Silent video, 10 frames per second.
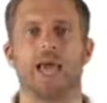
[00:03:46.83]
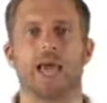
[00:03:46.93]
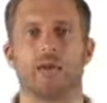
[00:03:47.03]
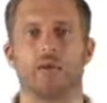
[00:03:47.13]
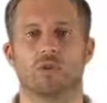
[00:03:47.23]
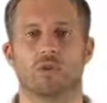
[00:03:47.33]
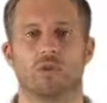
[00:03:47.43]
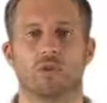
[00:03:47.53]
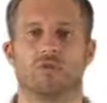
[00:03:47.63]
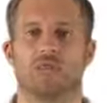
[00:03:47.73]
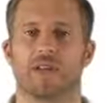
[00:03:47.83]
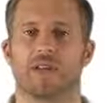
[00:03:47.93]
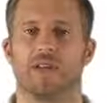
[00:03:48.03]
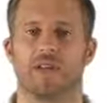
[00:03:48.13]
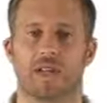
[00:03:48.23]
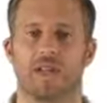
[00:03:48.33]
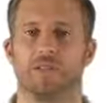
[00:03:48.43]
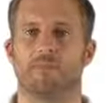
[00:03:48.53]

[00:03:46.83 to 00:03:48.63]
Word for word: and also one that's free of any fillers,